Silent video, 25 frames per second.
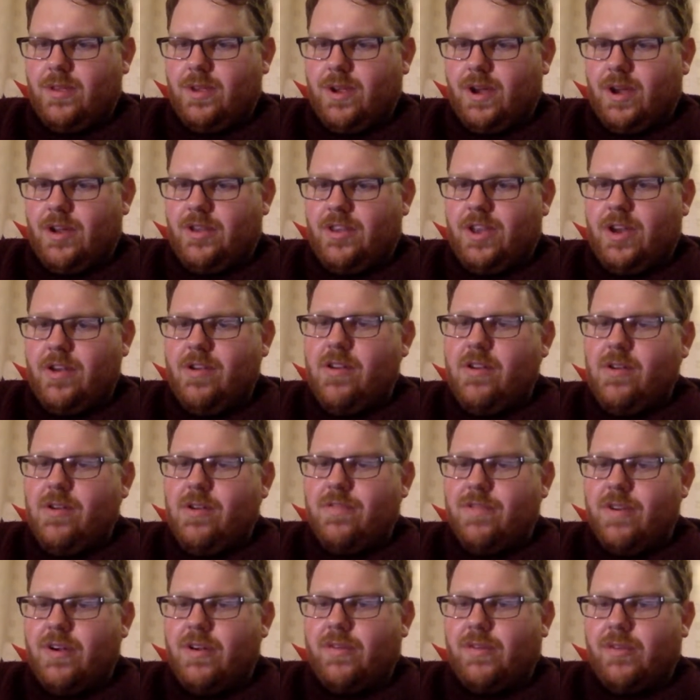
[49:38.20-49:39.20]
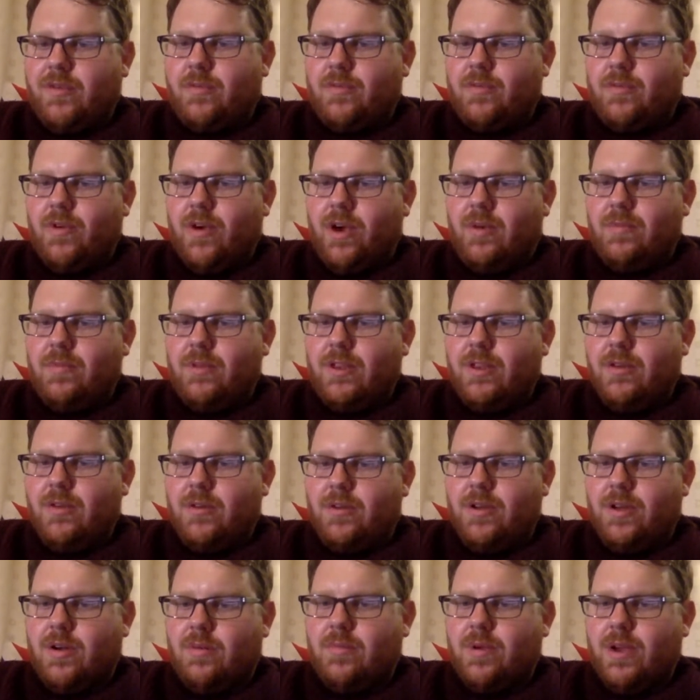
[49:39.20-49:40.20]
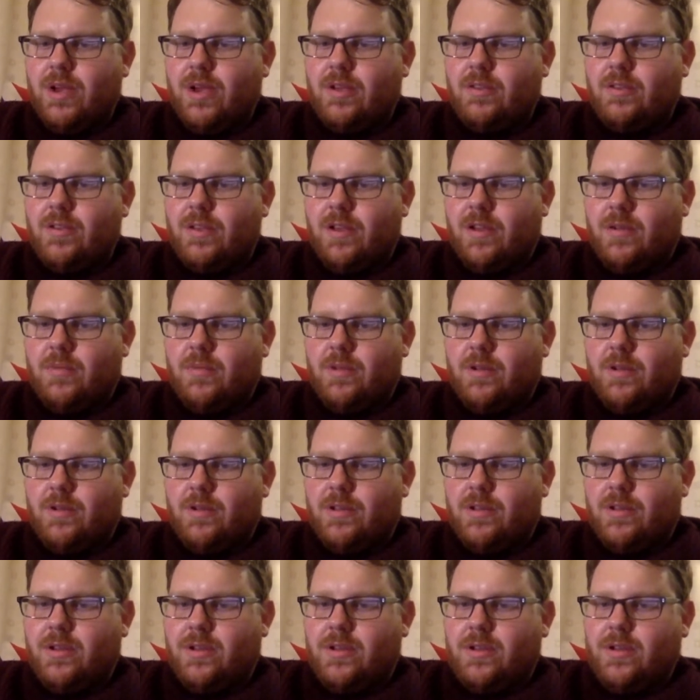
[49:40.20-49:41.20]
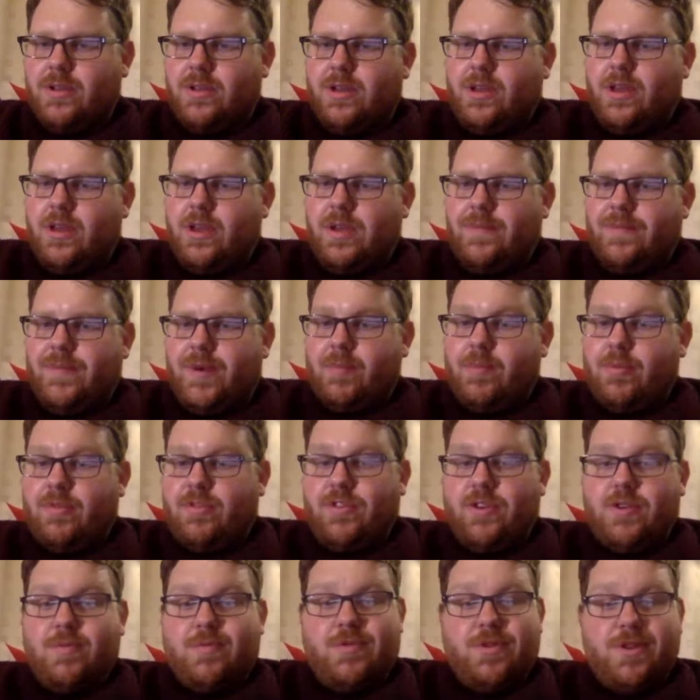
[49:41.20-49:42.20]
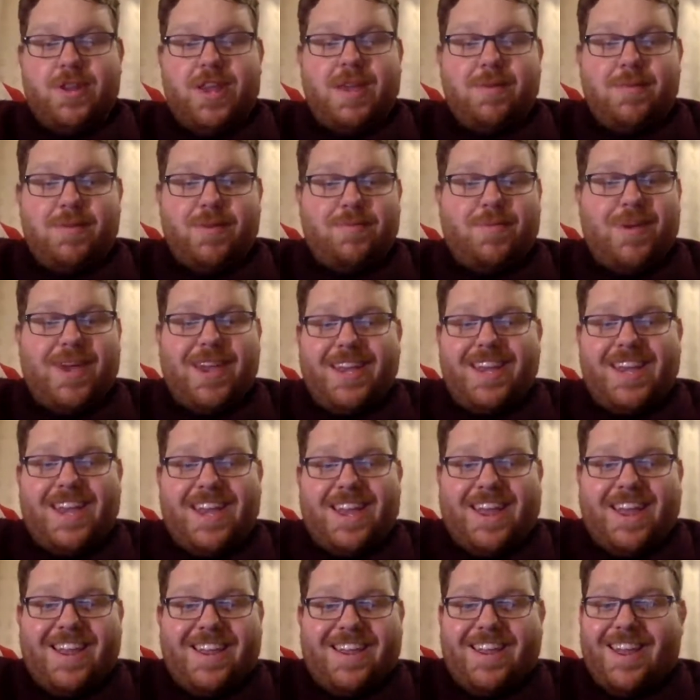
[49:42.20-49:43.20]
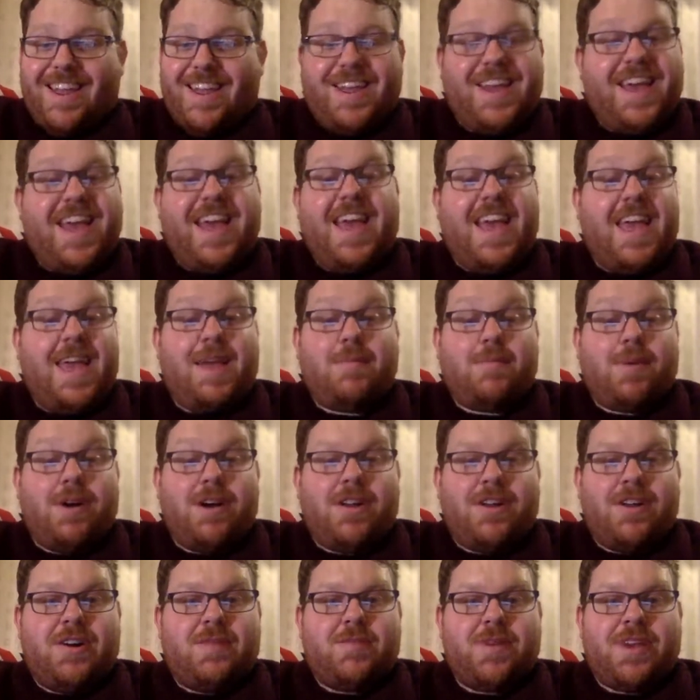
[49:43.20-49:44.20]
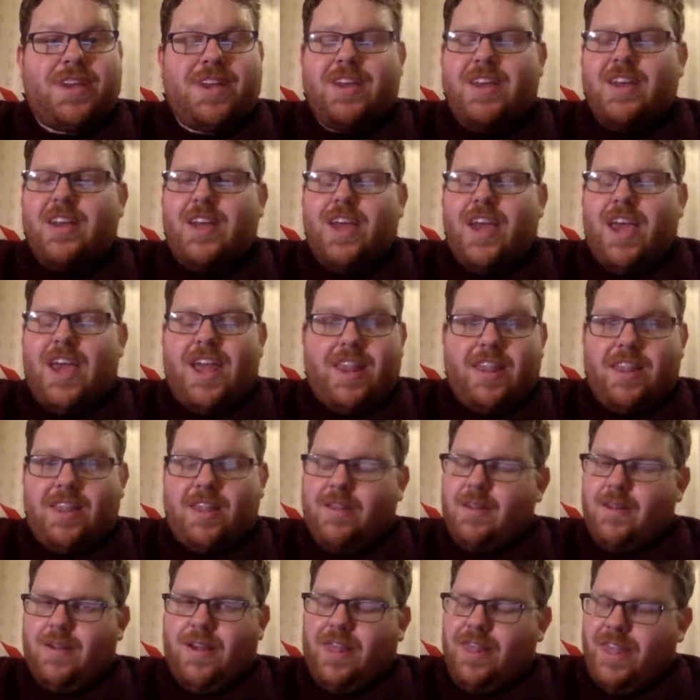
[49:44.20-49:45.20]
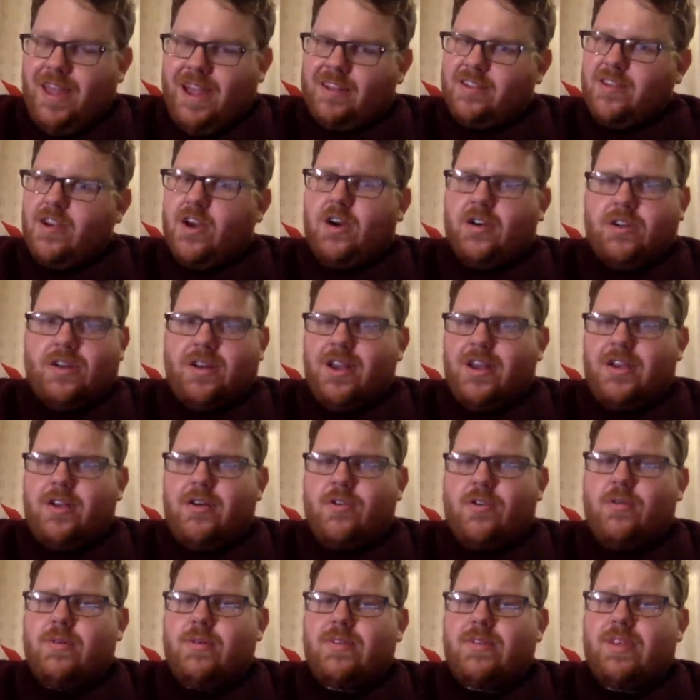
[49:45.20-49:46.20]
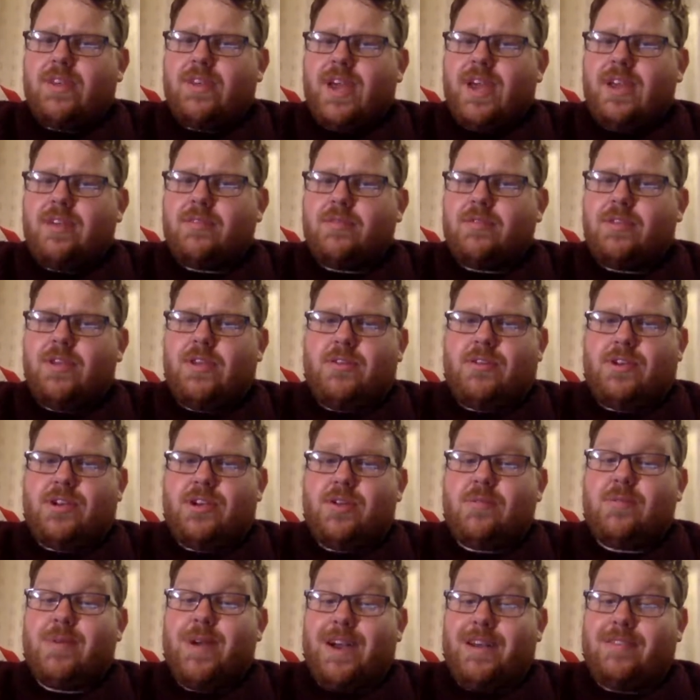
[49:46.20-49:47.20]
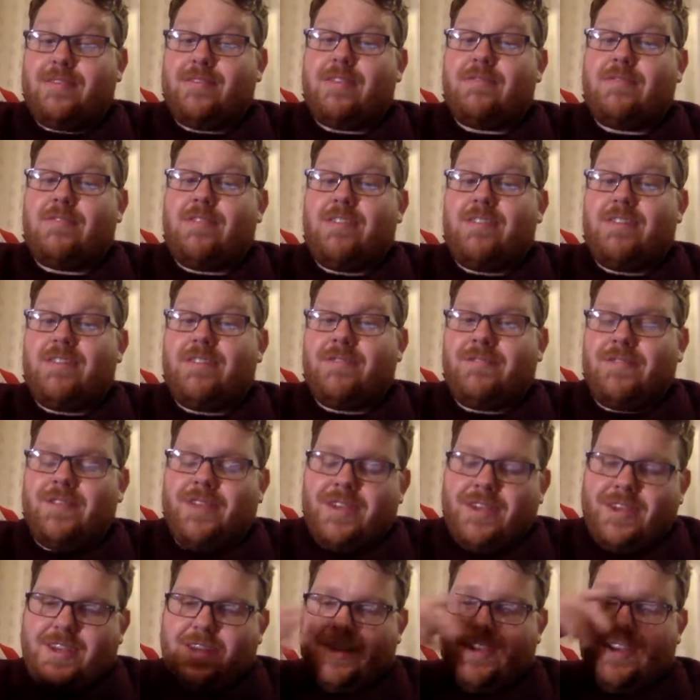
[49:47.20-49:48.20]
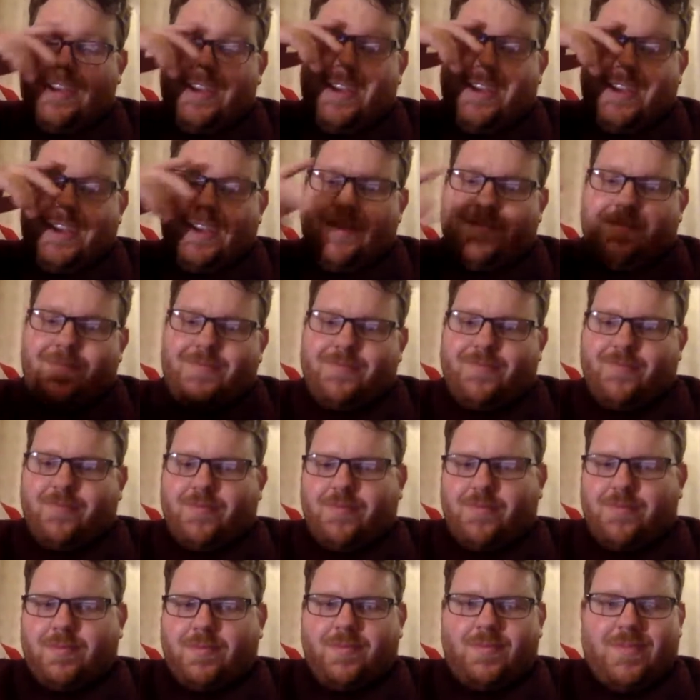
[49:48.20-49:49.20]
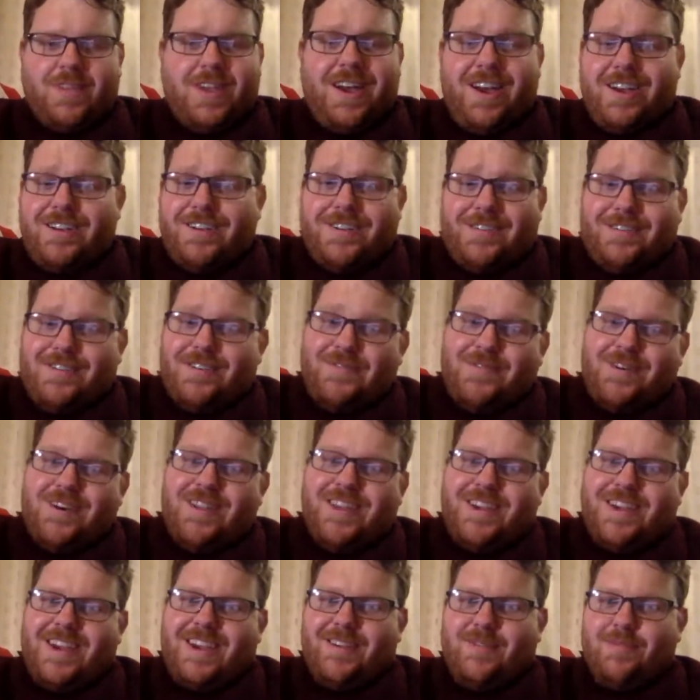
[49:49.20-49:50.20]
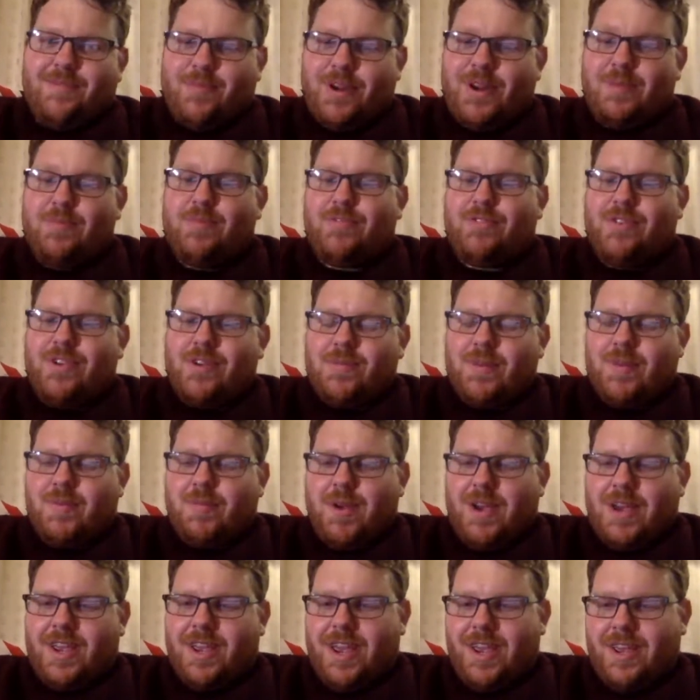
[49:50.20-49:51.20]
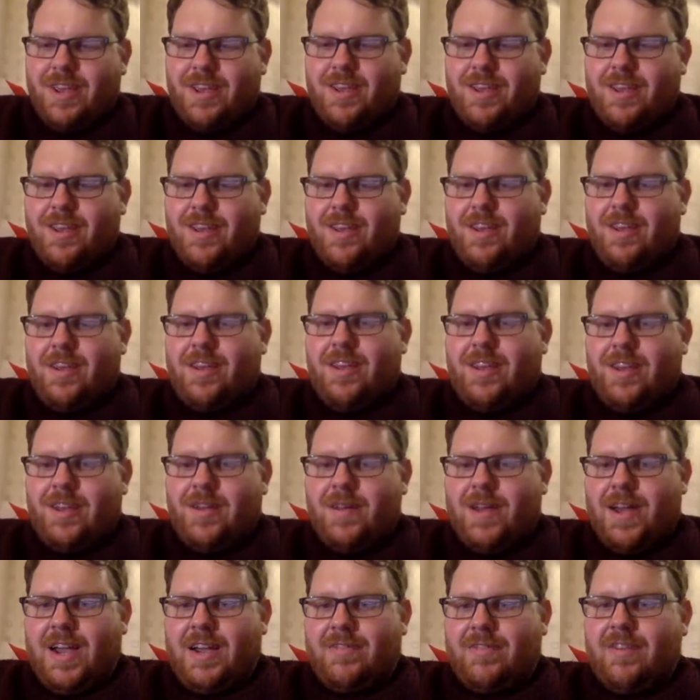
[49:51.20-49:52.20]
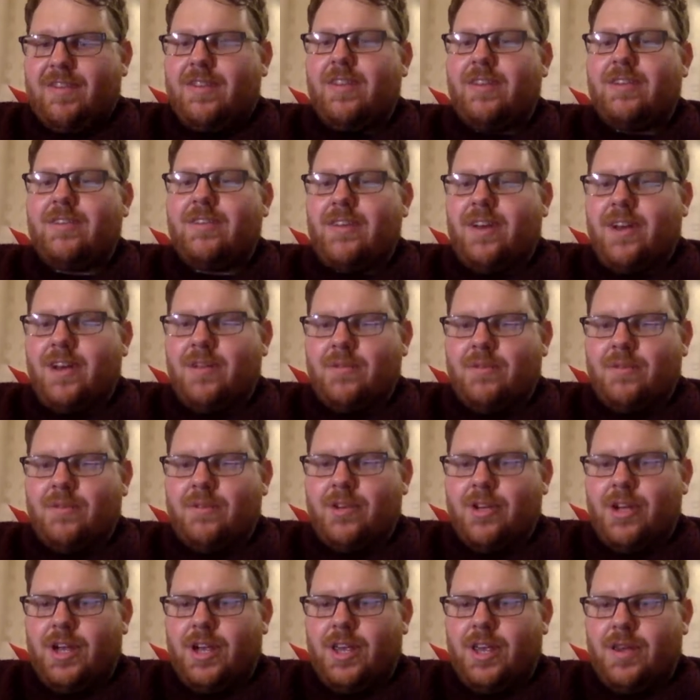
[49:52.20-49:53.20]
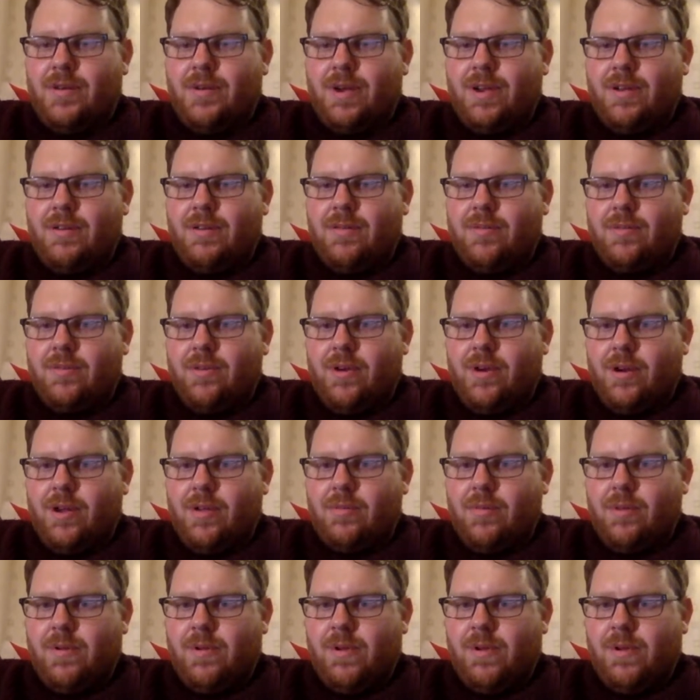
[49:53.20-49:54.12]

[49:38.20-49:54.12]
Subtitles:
I don't know if I've subscribed to you or not, Becky's allotment. I presume your name is Becky. It might not be. That's oddly not always the case with YouTube, as I've learned. I don't know why that is, but I presume it's Becky. After this, I will check you out and subscribe.